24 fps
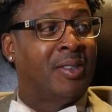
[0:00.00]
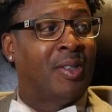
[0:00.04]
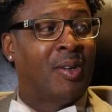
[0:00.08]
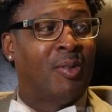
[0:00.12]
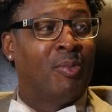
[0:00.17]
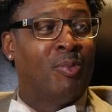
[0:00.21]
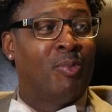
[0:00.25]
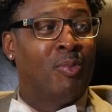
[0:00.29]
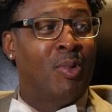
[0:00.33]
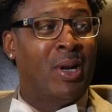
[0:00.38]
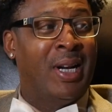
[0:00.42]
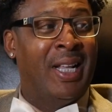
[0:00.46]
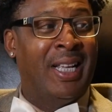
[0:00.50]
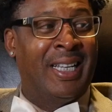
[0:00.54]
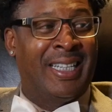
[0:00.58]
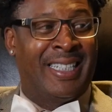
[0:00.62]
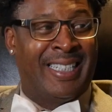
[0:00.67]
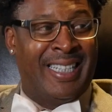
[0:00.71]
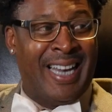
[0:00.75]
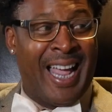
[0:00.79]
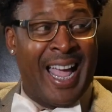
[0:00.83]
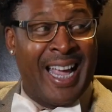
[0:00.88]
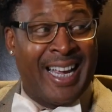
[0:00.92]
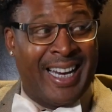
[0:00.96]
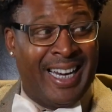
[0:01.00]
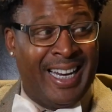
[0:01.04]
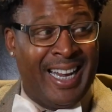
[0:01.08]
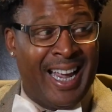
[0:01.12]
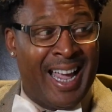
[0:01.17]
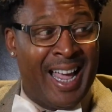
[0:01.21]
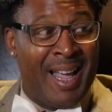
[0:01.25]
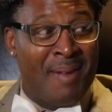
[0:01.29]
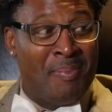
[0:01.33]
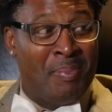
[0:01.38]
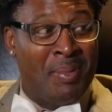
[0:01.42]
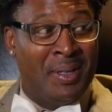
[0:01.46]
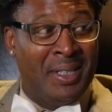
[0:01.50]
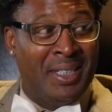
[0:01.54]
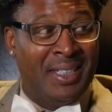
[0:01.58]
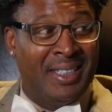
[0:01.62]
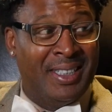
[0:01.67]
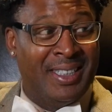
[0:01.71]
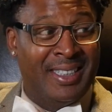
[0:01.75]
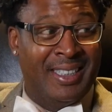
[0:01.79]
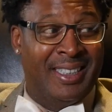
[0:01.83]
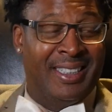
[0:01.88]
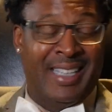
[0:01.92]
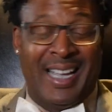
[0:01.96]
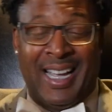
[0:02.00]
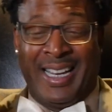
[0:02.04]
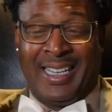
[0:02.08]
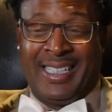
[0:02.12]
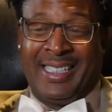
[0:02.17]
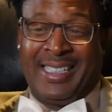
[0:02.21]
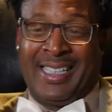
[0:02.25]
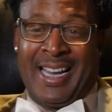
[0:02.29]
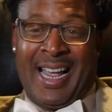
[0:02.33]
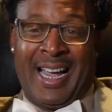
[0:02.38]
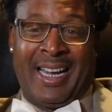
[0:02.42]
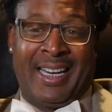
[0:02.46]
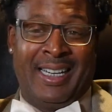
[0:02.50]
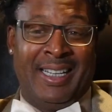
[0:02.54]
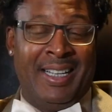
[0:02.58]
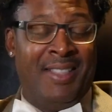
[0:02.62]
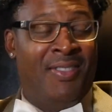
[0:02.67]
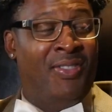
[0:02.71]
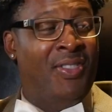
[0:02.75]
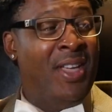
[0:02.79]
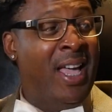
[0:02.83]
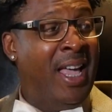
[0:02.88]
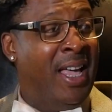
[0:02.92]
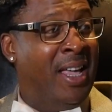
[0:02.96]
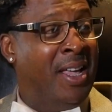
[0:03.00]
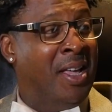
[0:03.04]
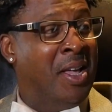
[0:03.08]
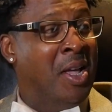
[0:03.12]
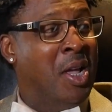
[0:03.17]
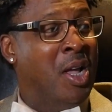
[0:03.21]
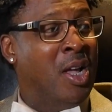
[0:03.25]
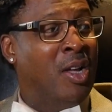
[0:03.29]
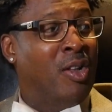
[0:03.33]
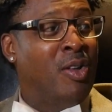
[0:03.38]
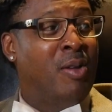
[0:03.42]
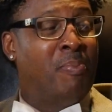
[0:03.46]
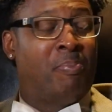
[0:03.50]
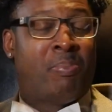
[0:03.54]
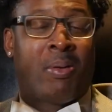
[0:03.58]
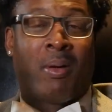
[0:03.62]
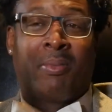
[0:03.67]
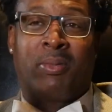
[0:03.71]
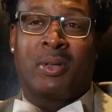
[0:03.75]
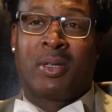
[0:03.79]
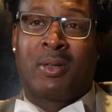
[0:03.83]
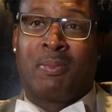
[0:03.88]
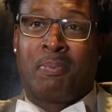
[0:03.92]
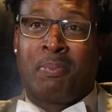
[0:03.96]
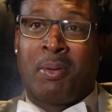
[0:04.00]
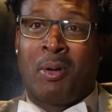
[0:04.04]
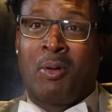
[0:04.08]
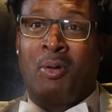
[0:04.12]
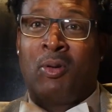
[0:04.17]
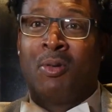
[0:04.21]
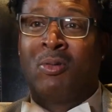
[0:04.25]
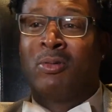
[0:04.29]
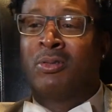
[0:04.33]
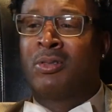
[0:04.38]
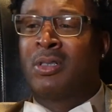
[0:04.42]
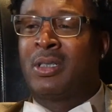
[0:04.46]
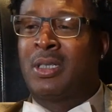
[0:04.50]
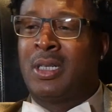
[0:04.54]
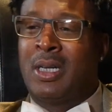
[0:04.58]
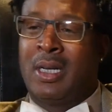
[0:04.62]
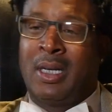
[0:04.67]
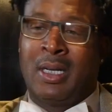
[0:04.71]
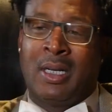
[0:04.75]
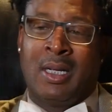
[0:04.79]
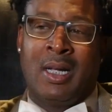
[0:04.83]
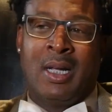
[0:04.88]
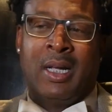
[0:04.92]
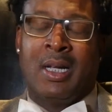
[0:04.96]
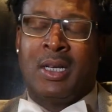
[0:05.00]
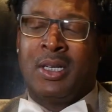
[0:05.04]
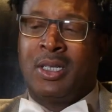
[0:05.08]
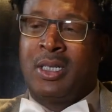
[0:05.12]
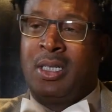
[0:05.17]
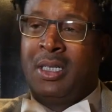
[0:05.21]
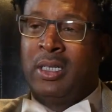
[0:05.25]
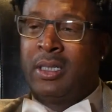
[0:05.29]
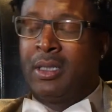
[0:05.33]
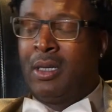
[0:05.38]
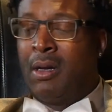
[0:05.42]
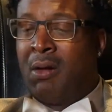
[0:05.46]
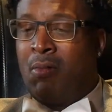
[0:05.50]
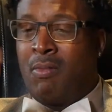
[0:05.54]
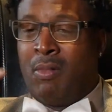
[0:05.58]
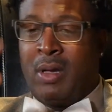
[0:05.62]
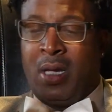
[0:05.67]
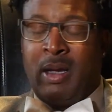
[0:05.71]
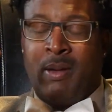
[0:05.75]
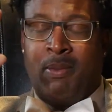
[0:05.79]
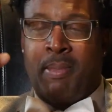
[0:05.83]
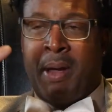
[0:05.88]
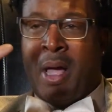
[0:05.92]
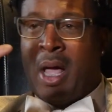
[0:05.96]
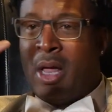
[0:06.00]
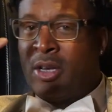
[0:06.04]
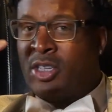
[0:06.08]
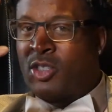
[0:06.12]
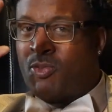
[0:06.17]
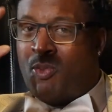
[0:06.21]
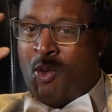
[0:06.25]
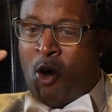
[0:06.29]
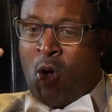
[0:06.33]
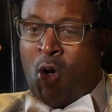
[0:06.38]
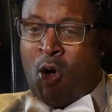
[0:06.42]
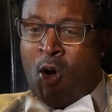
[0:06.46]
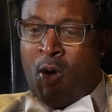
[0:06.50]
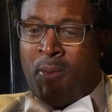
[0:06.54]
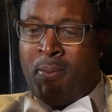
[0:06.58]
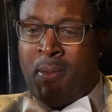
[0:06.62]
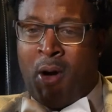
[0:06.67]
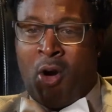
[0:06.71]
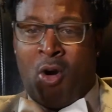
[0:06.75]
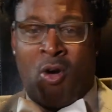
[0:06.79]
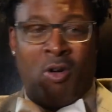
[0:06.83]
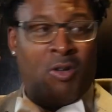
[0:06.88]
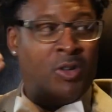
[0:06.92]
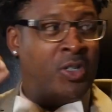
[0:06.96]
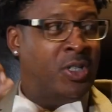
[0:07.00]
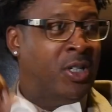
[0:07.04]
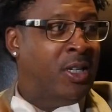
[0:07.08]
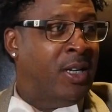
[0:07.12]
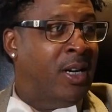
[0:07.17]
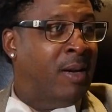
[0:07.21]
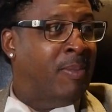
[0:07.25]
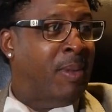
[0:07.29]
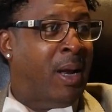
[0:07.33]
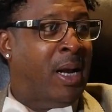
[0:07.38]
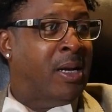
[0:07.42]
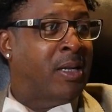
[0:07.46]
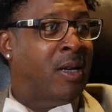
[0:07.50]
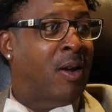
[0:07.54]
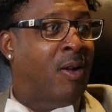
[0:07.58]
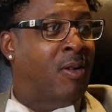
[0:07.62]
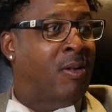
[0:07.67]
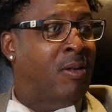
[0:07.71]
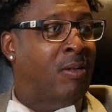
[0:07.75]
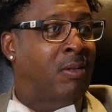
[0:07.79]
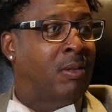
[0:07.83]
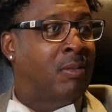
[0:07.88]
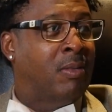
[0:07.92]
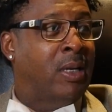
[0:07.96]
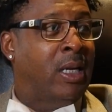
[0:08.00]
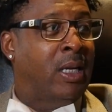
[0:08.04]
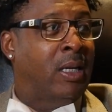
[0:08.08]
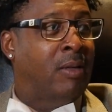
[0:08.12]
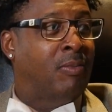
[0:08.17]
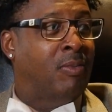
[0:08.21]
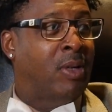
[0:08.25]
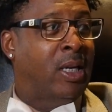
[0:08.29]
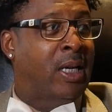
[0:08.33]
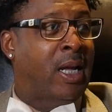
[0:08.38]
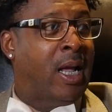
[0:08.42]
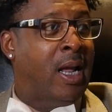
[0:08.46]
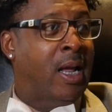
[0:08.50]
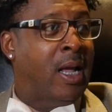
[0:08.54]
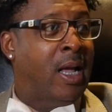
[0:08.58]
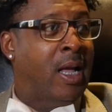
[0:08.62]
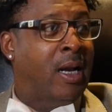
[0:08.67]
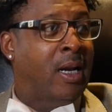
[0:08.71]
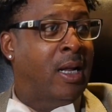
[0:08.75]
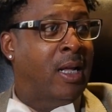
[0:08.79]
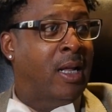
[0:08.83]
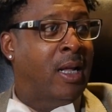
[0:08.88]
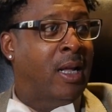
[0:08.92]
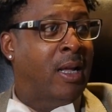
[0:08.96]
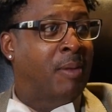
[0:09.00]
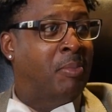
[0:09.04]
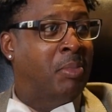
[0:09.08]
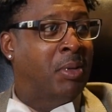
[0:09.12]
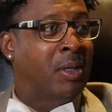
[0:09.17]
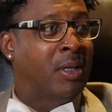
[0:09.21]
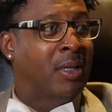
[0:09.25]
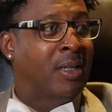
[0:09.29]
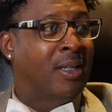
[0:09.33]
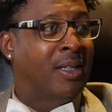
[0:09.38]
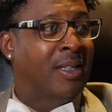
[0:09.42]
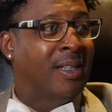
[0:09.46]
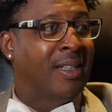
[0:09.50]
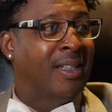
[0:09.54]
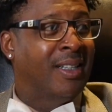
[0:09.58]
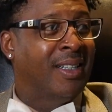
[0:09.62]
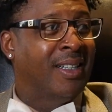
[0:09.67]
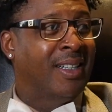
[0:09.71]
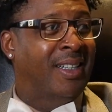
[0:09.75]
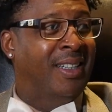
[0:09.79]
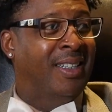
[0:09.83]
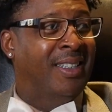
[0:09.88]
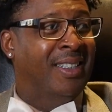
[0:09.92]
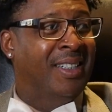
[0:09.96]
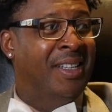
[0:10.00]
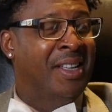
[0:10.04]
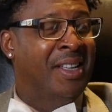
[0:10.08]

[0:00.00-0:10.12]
So what exactly happened? Exactly that. You publish a poll saying she's going to win by a small margin, and everybody said, oh, we can't have that happen.